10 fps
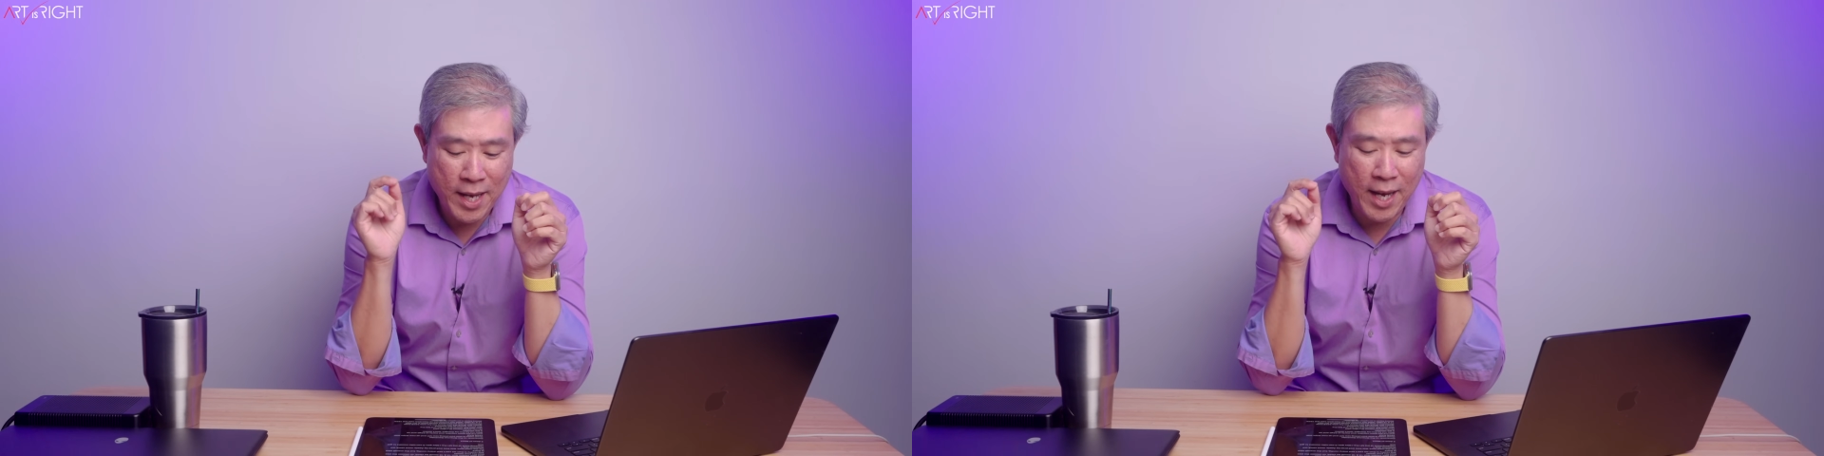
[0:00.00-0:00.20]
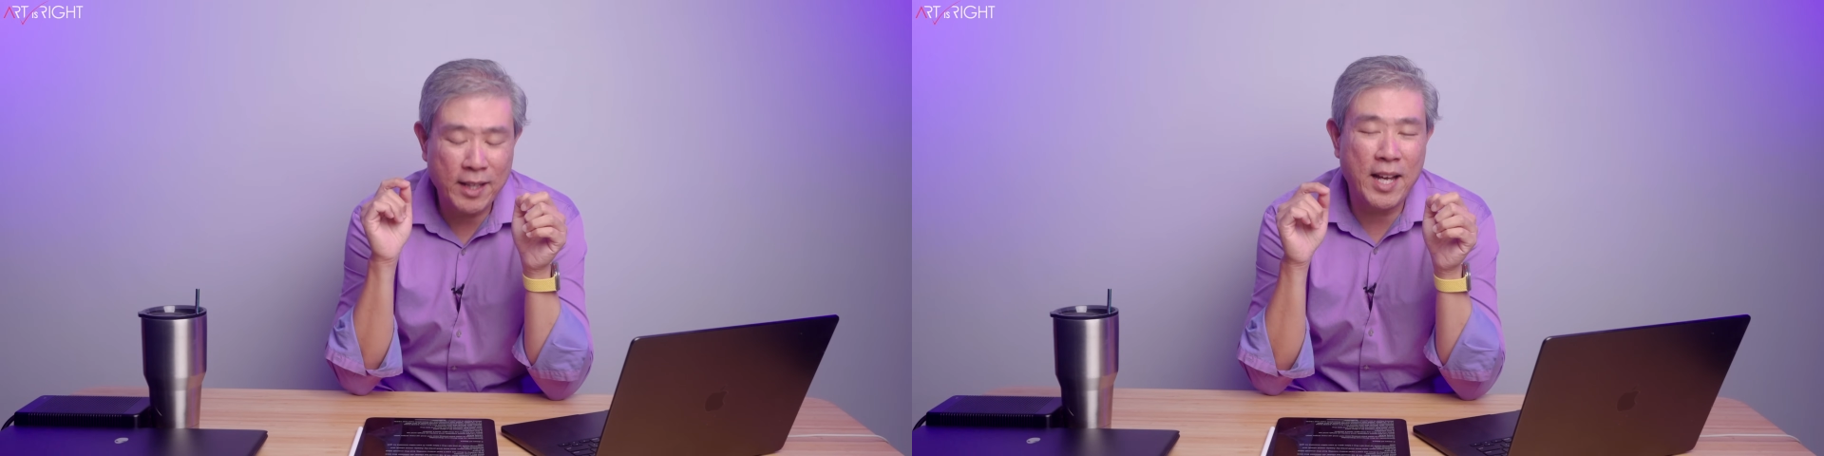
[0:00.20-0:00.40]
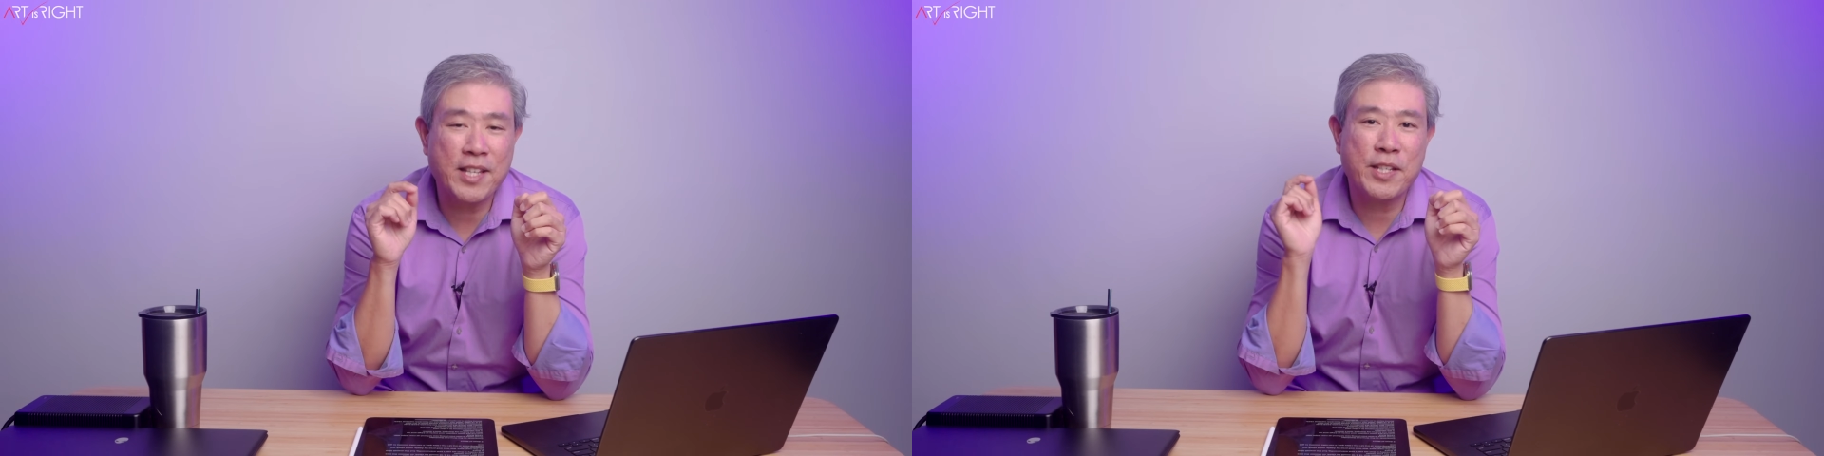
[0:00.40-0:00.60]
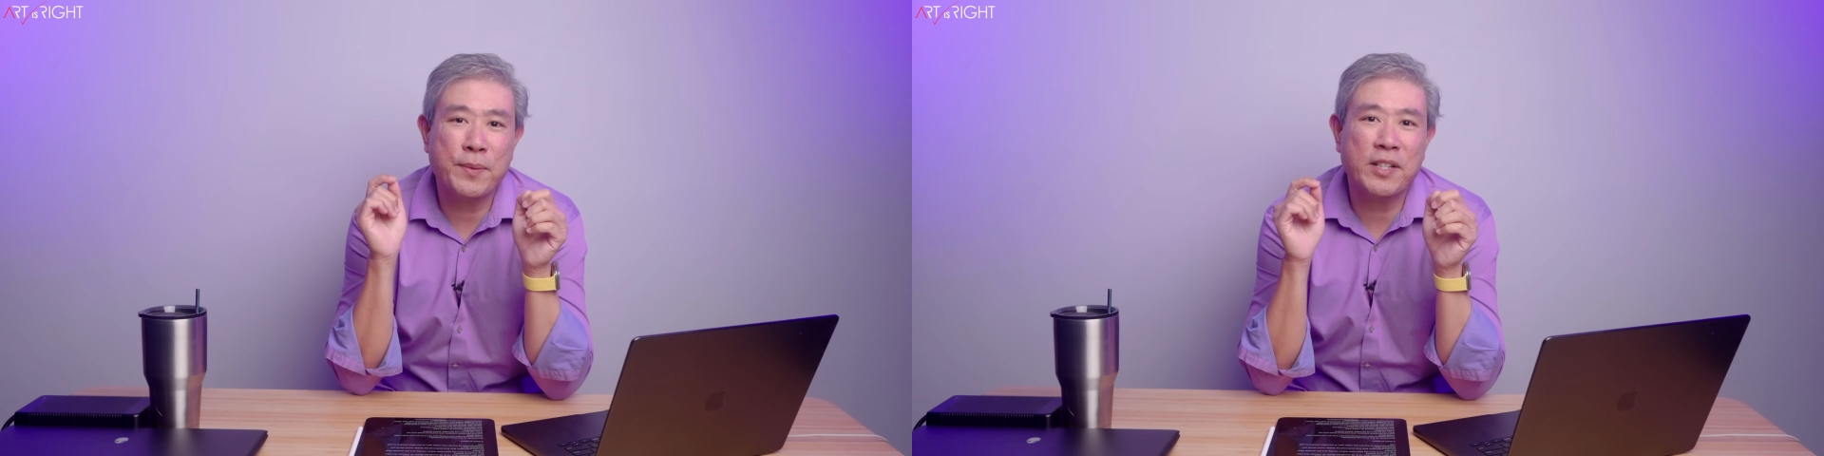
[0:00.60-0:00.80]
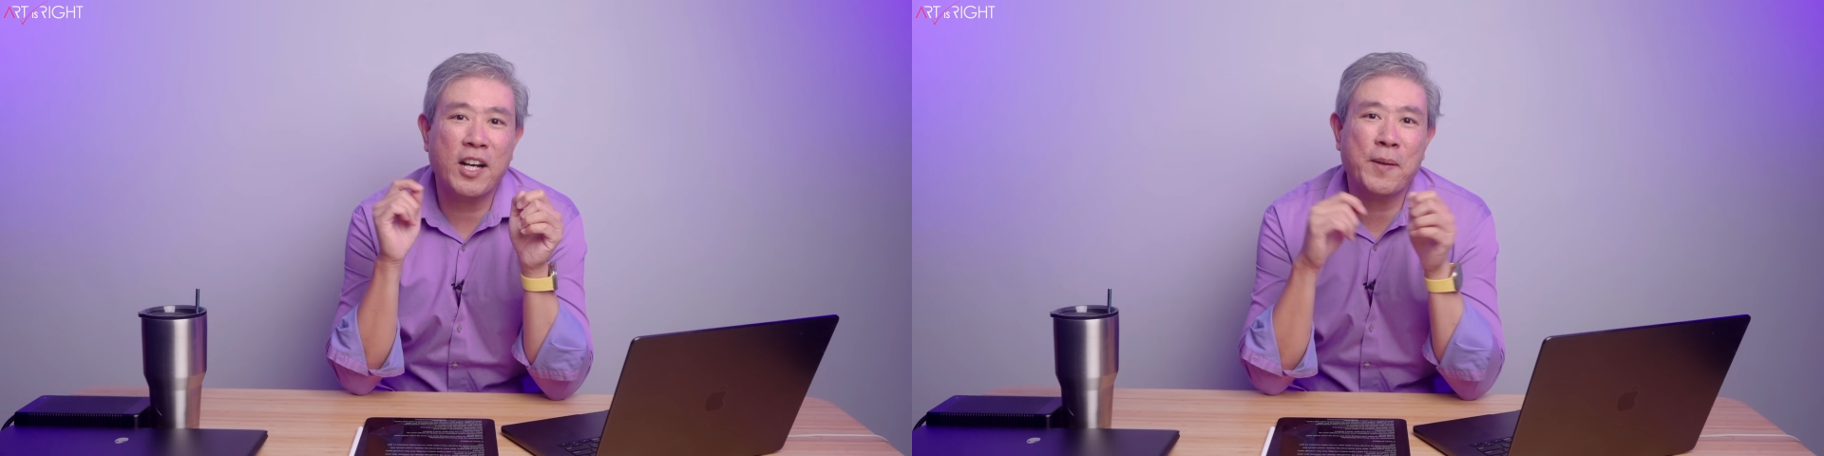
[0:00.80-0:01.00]
And lastly,
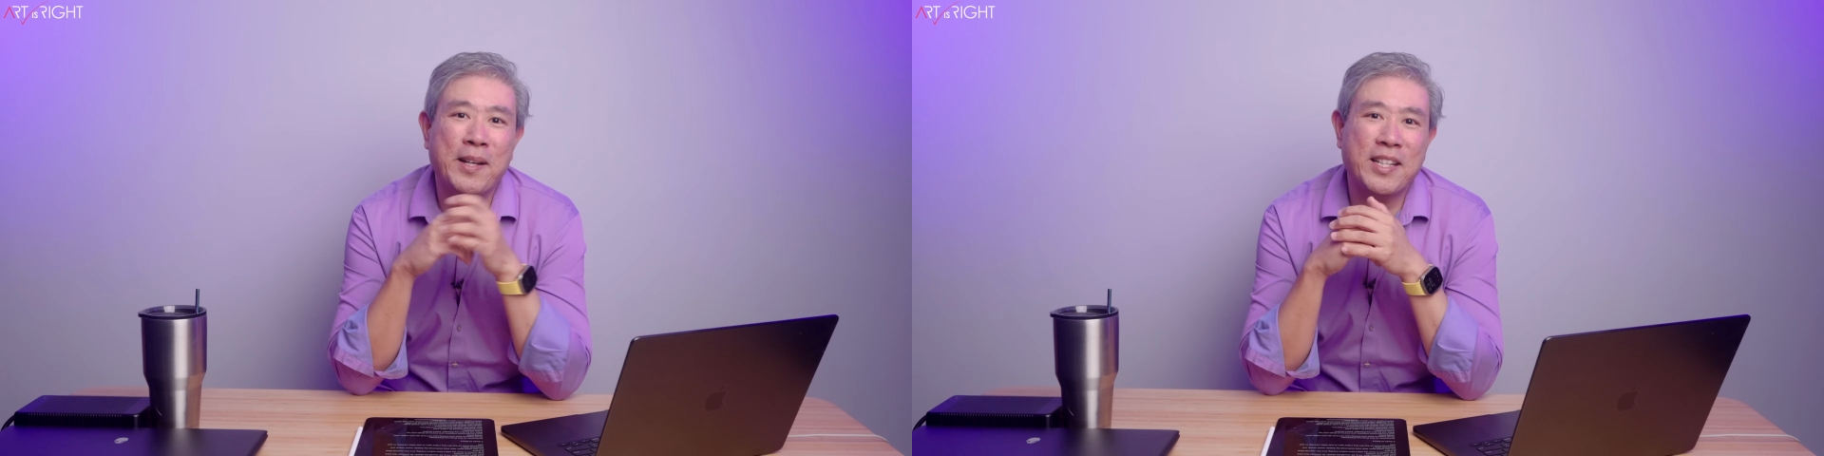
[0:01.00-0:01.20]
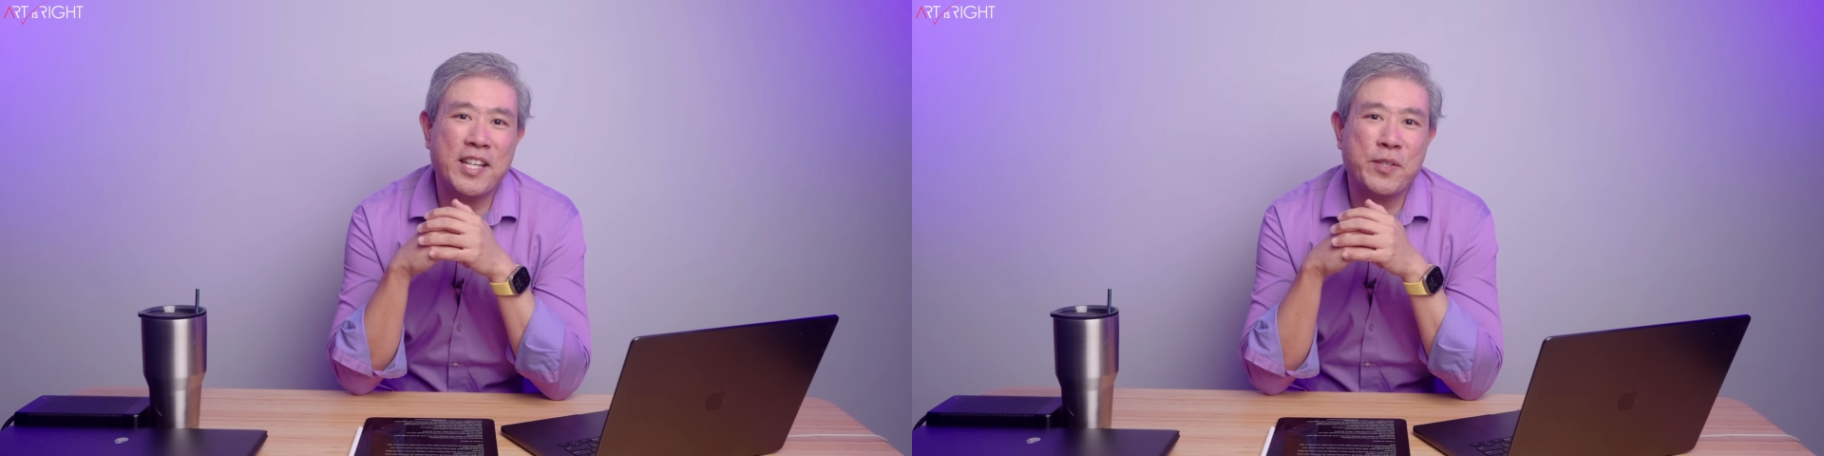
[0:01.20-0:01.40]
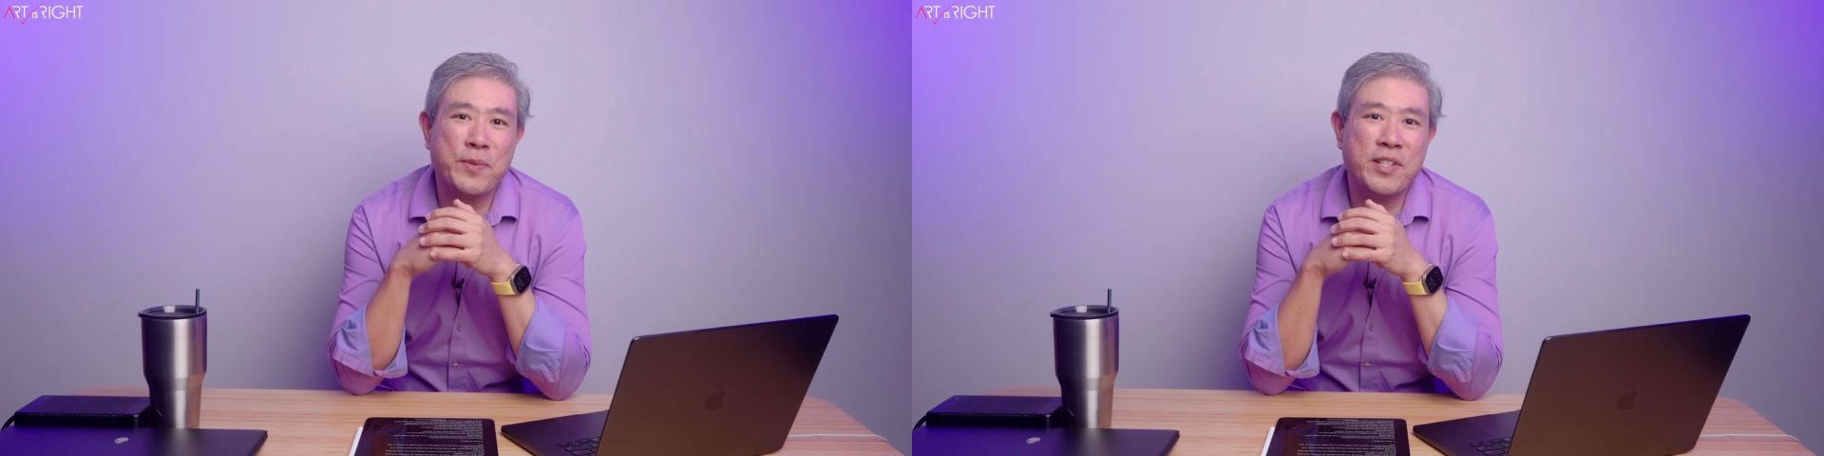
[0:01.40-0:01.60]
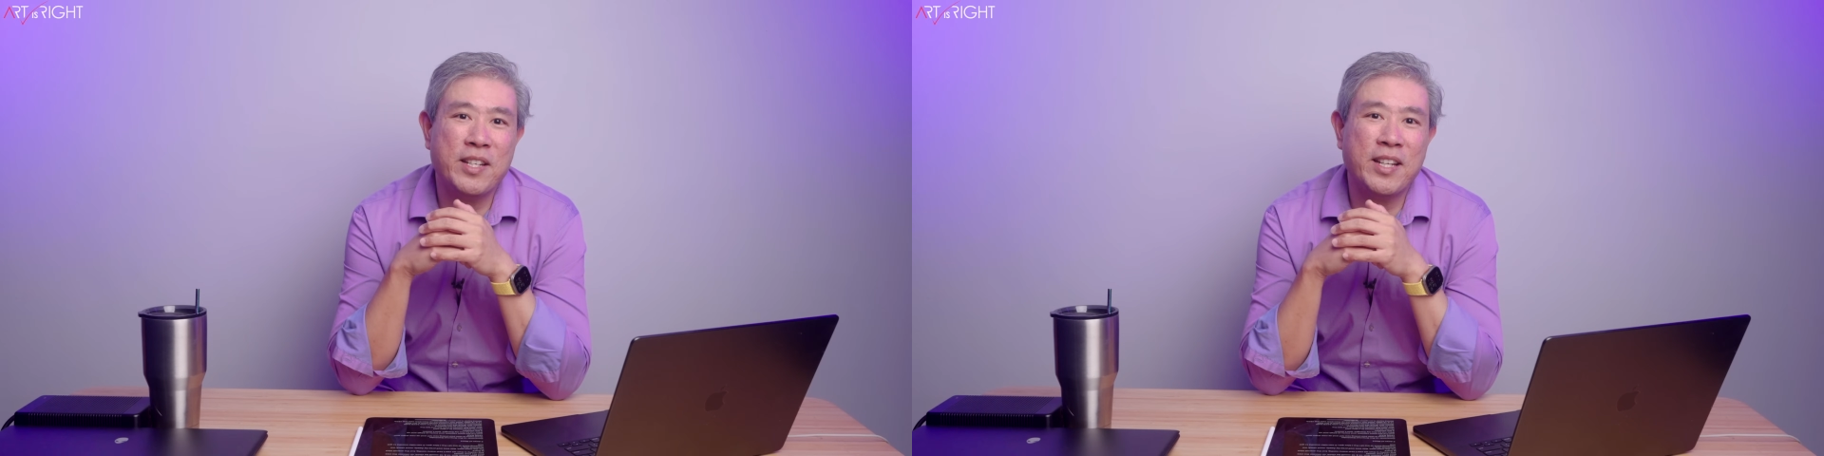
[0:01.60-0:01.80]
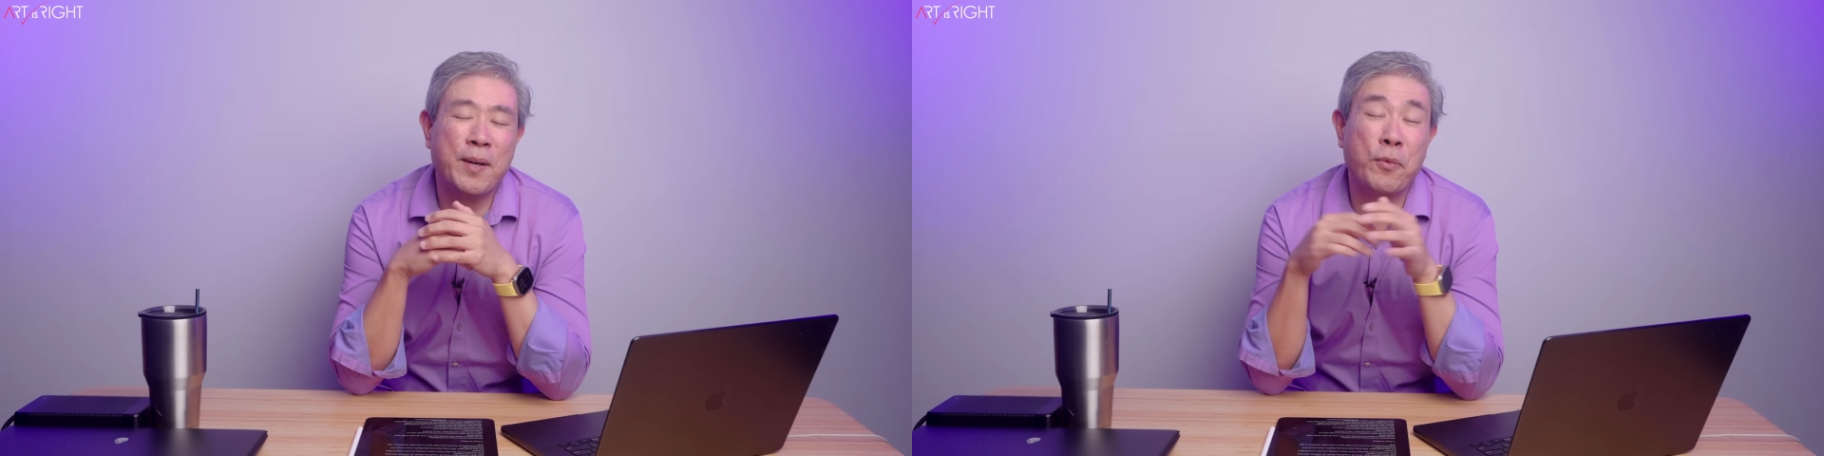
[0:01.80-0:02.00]
we'll talk about the test
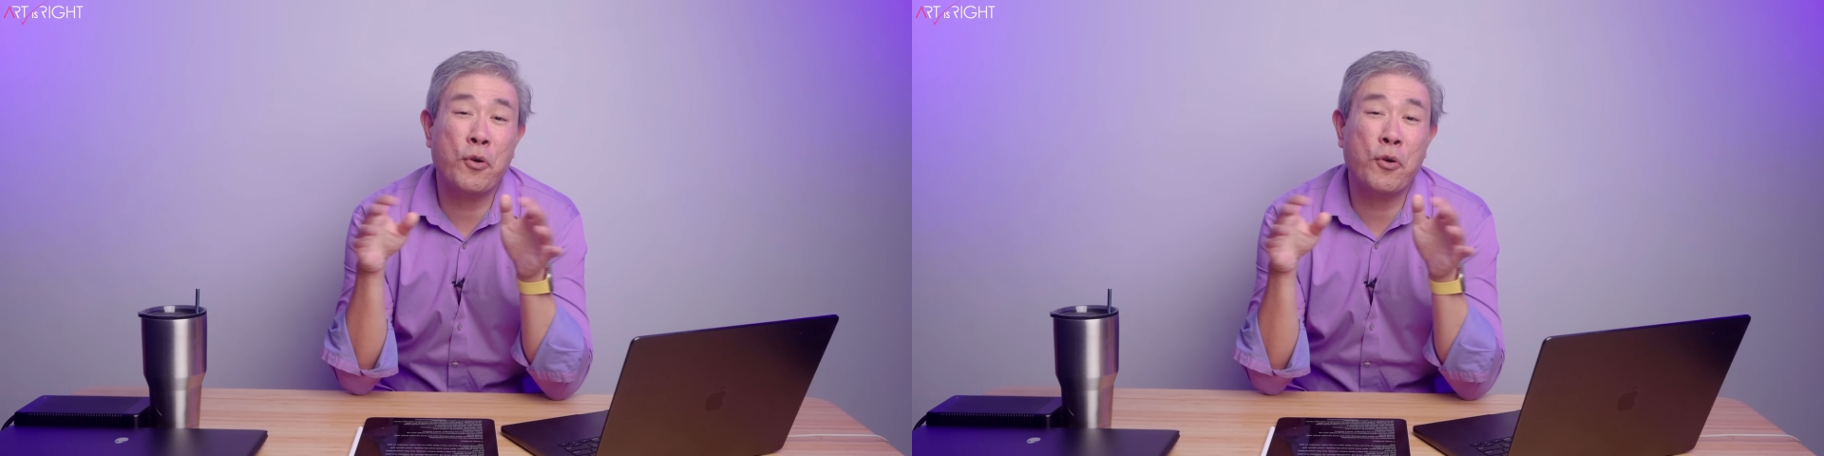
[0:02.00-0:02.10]
machine that I'm